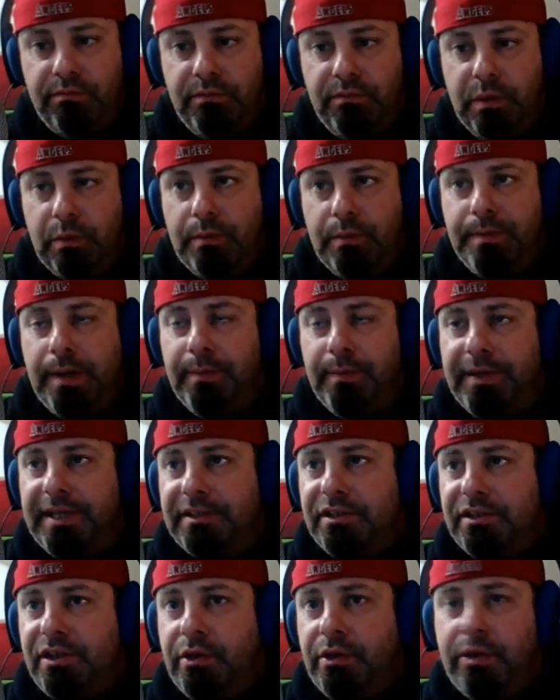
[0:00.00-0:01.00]
the
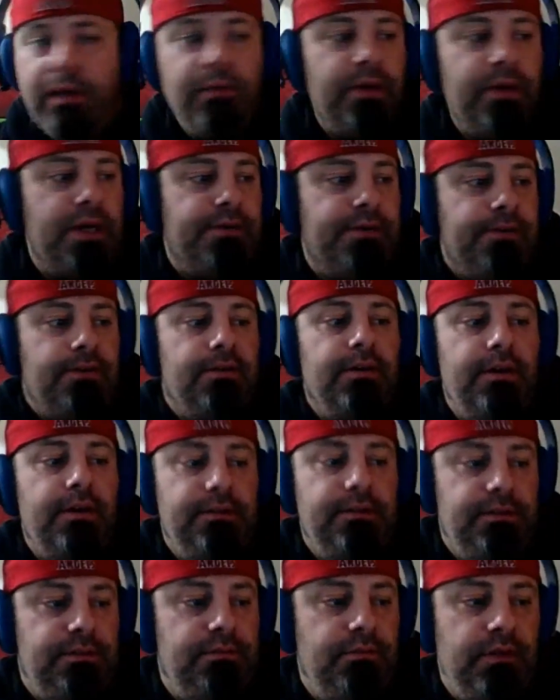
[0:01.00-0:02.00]
Republicans doing whatever
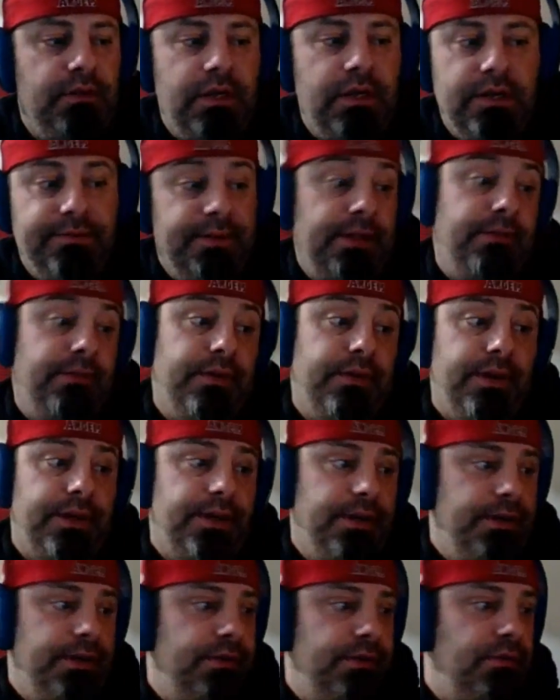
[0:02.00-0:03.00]
they want
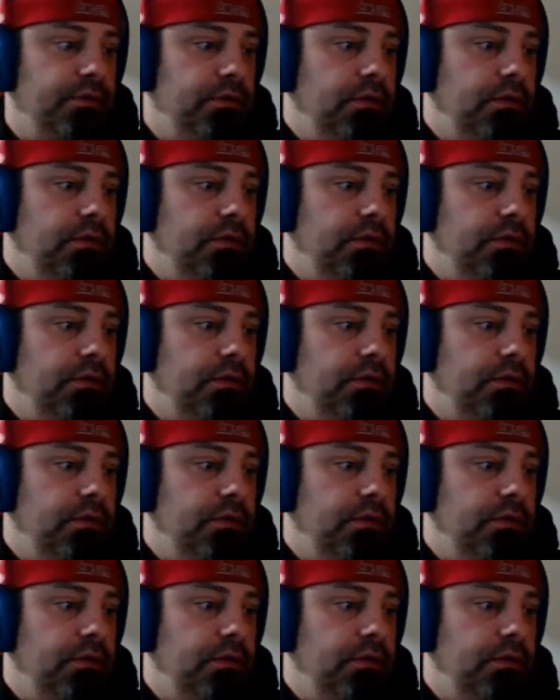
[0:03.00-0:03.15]
to do.